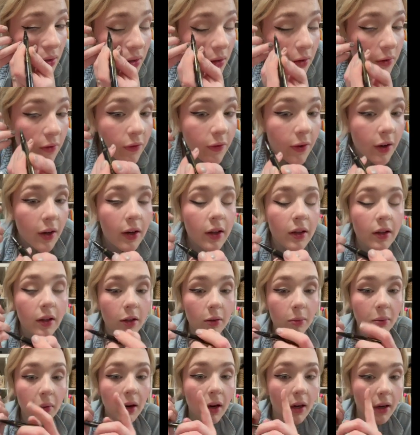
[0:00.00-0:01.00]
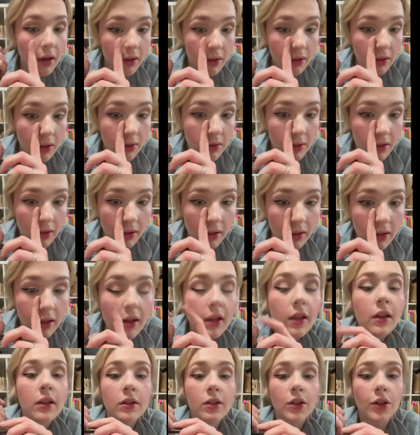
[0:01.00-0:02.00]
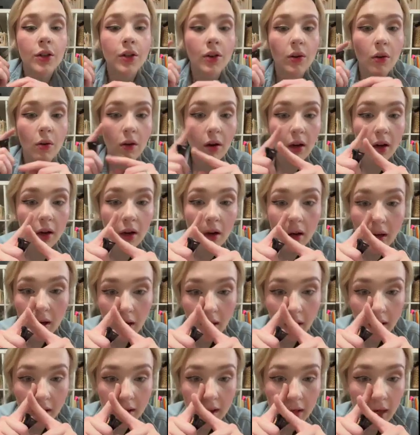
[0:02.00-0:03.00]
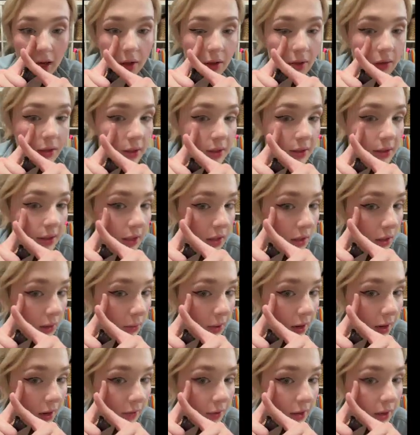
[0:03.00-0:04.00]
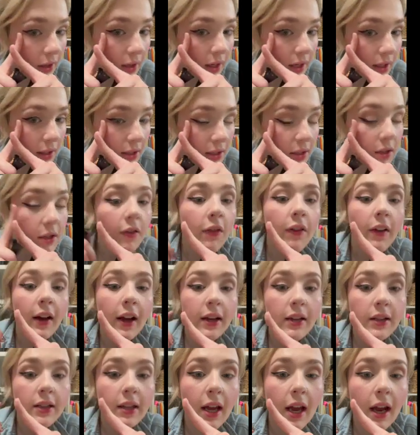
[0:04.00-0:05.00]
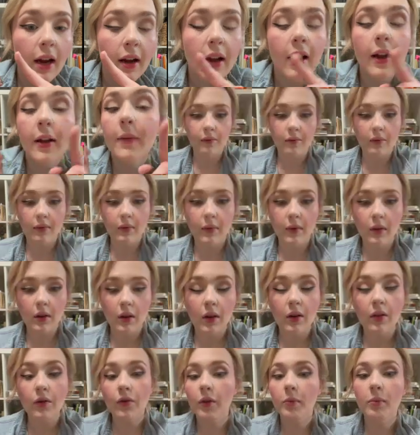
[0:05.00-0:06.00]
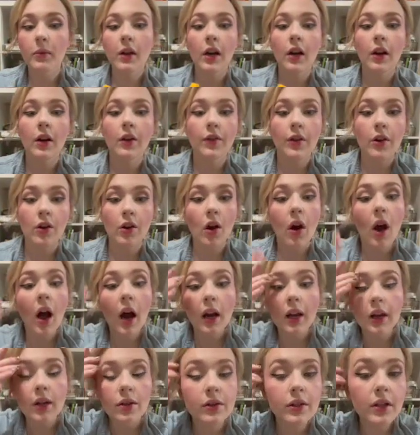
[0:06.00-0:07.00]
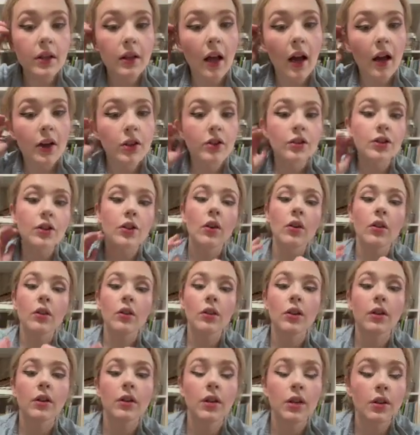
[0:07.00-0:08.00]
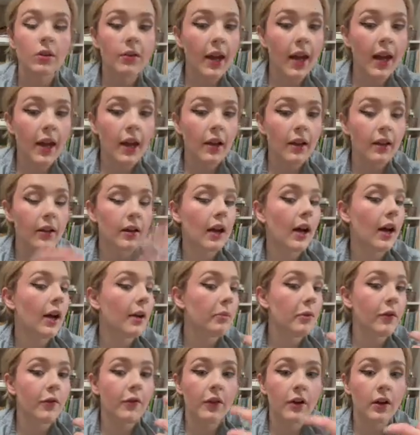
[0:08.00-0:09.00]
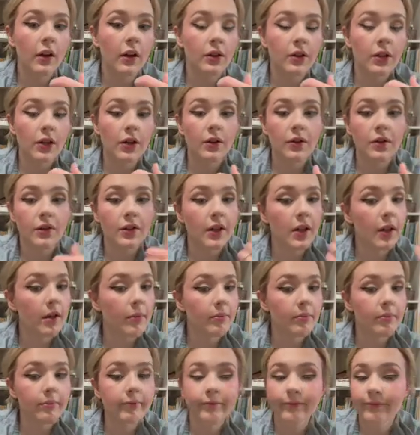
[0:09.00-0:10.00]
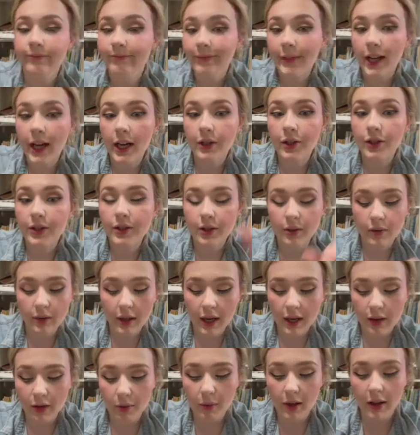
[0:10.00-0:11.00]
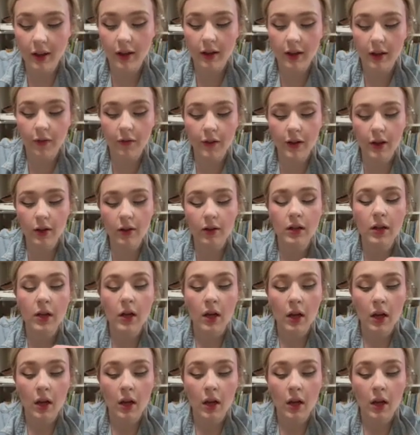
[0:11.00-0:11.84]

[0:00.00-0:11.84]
Very little product goes onto the interior corner. Now you can see we have a nice defined cat eye. From there, if you know how to use a lash curler, you can. I prefer not to use them. I just don't like the way that they feel.